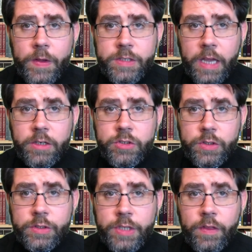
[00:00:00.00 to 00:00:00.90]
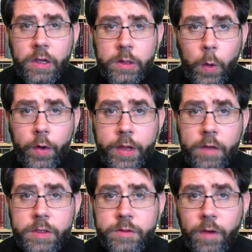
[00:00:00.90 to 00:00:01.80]
his angels in the glory
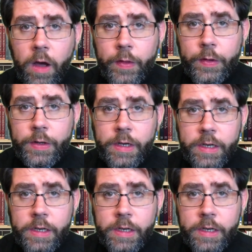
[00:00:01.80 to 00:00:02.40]
of his Father,